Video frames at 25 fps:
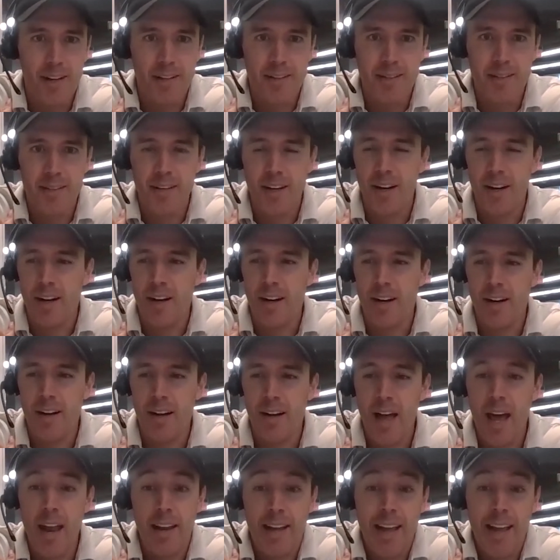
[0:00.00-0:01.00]
right?
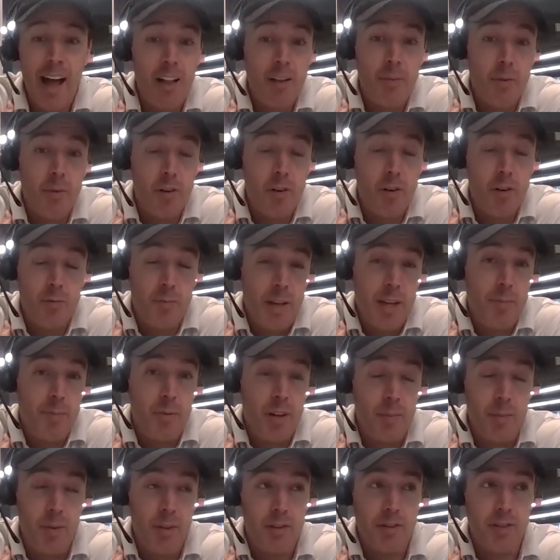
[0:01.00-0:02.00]
And a caliber of
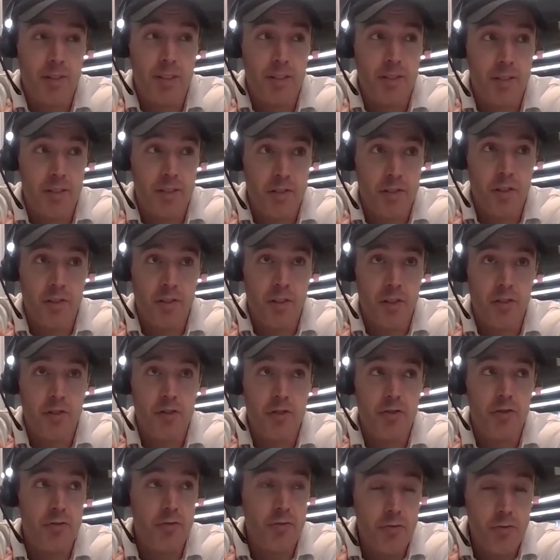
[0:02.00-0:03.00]
people. I mean, they're just
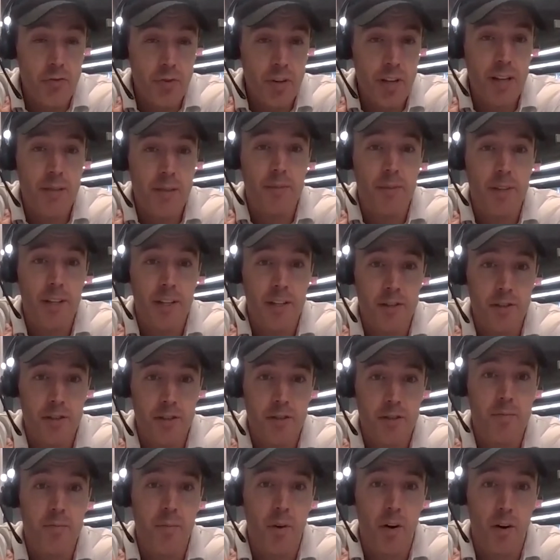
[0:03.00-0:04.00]
extremely
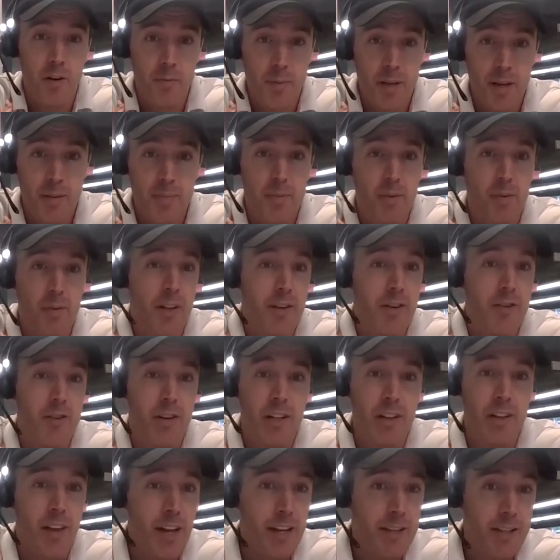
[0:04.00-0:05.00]
smart people, and
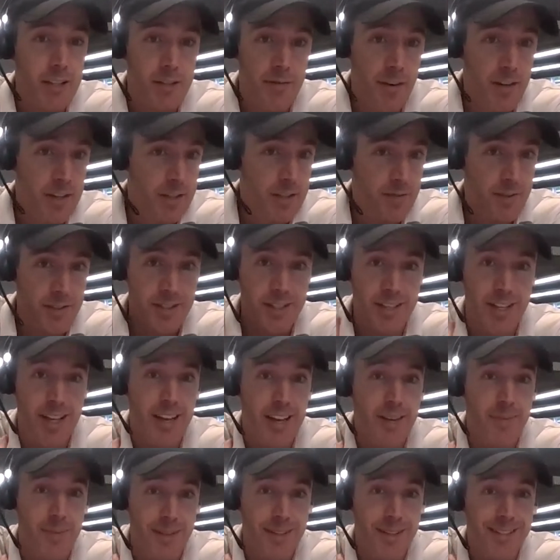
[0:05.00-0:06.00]
your clients are very
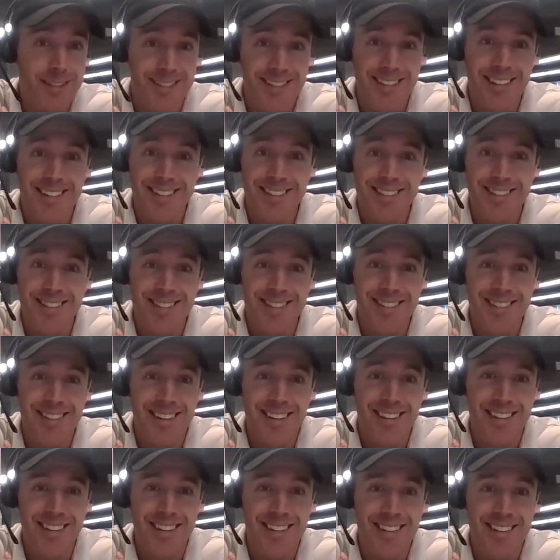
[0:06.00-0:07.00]
sophisticated. I mean, it's
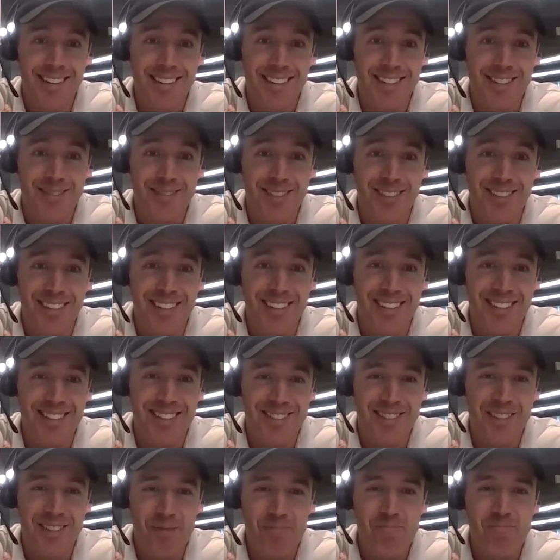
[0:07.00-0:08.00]
it's the real
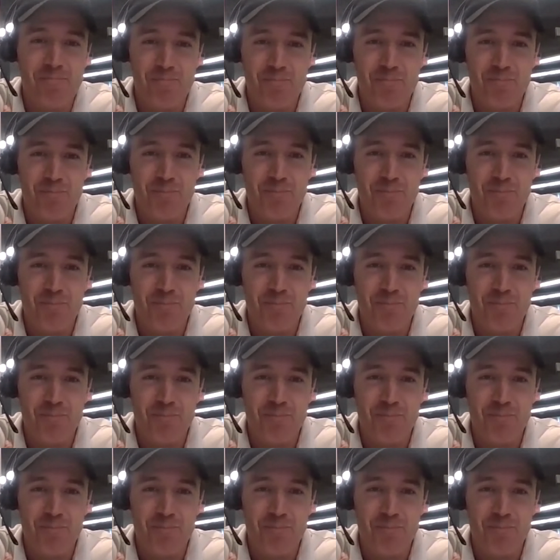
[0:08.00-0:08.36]
deal. So.